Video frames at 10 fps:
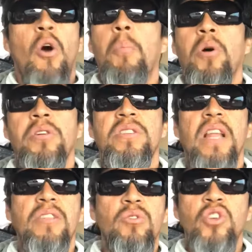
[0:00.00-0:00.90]
homeowners
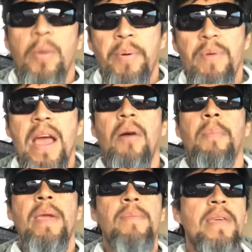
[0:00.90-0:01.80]
like to shop
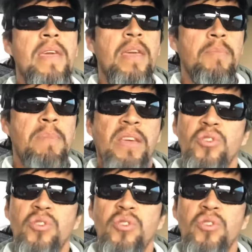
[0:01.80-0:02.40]
around. Maybe make